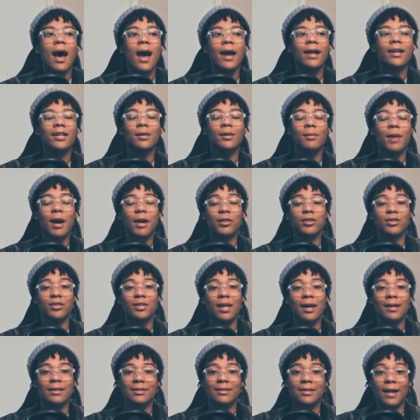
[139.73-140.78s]
I can imagine
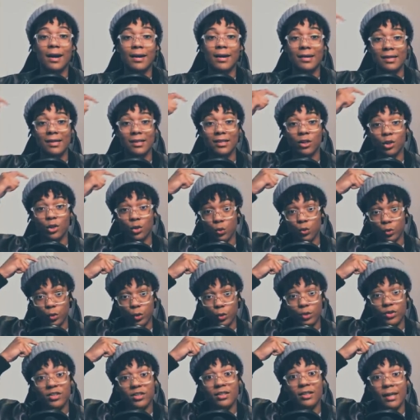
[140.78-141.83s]
that dyeing your
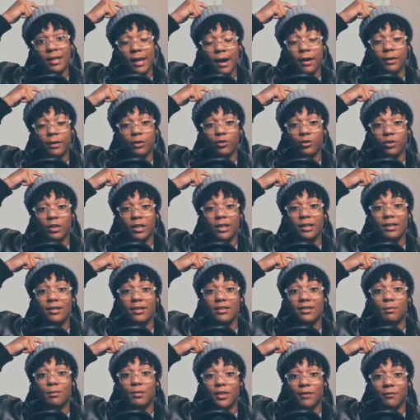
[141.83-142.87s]
roots neon green
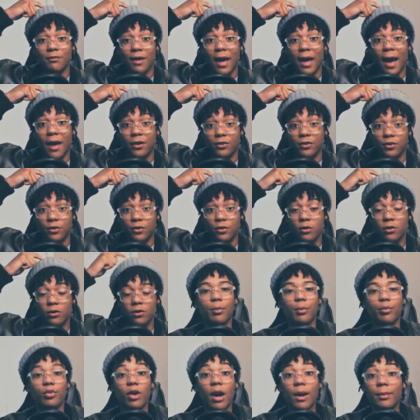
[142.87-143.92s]
is a bit of a hassle,
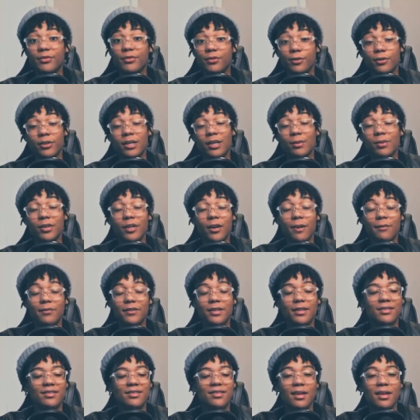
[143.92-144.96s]
but props for keeping up
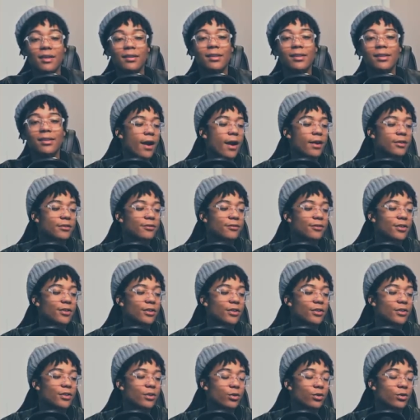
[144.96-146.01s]
the aesthetic. As for
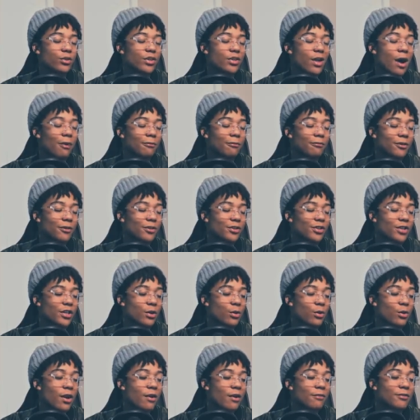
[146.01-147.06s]
this Gucci outfit she
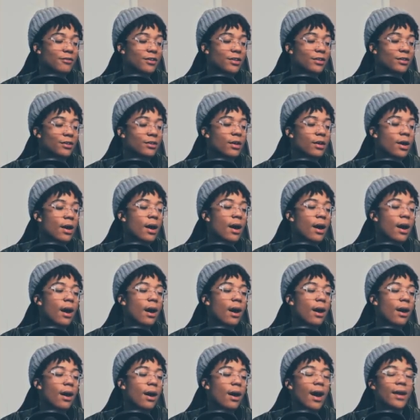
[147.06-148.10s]
arrived in,
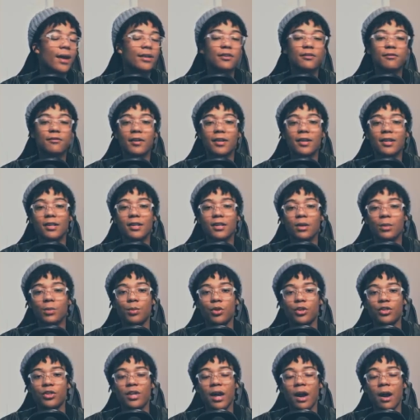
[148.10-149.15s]
uh, I just find it
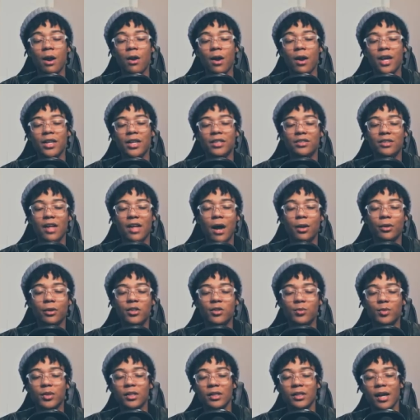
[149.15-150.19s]
humorous how, as loud
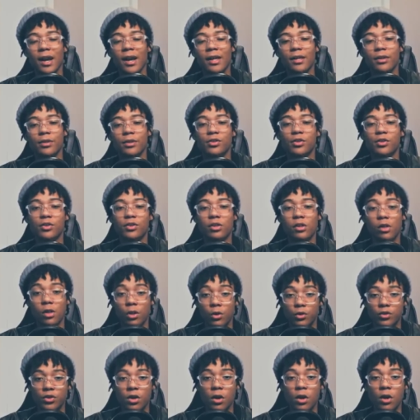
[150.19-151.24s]
as Billie Eilish's
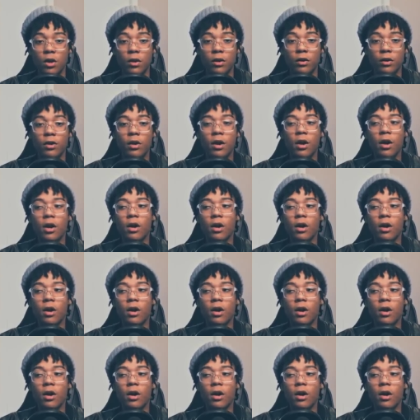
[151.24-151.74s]
clothes are,